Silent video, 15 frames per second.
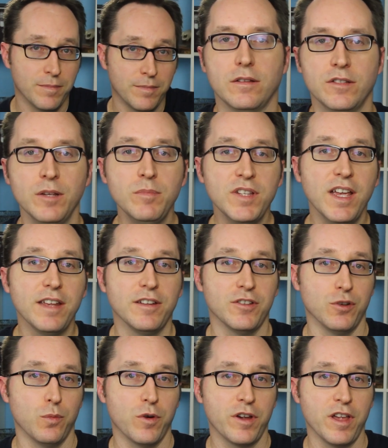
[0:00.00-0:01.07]
Some
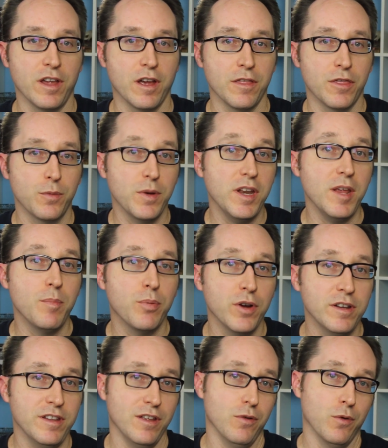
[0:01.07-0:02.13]
scientists are working on 3D
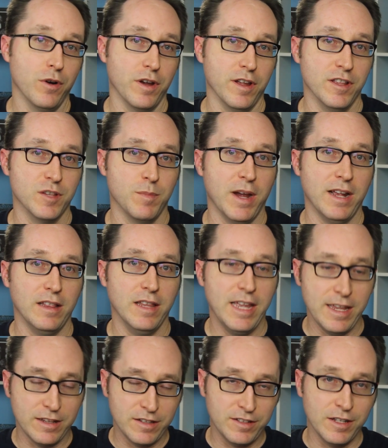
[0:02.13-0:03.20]
printing organs by
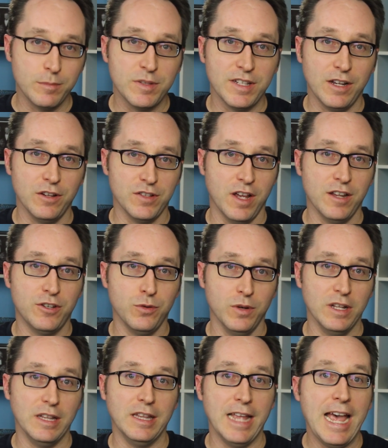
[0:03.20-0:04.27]
laying stem cells onto
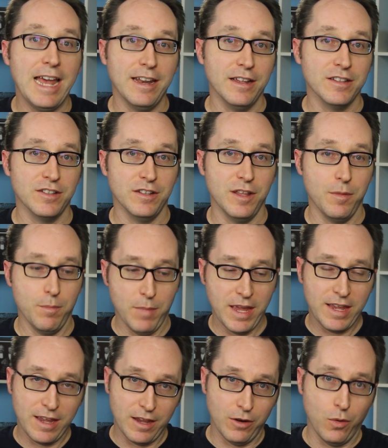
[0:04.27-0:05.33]
a lattice and then
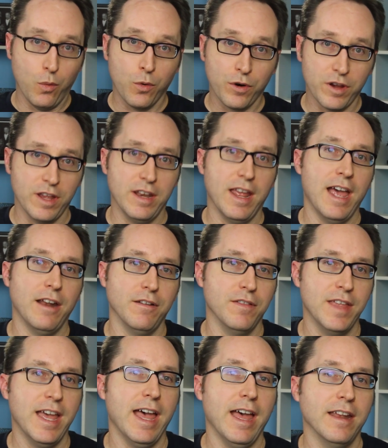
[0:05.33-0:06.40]
making an organ out of
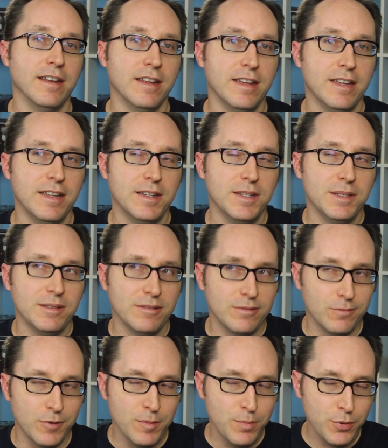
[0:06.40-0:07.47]
that.
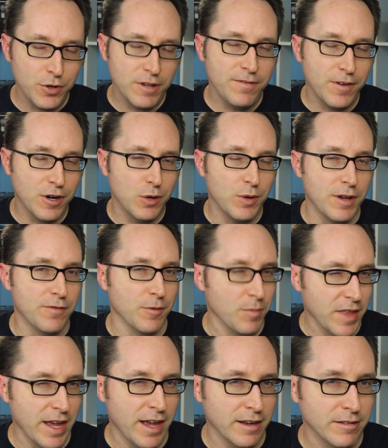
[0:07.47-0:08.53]
We're pretty far away
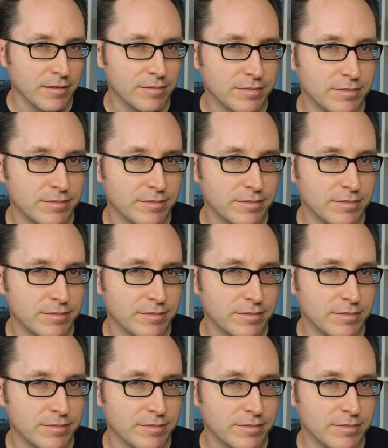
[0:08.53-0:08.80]
from that.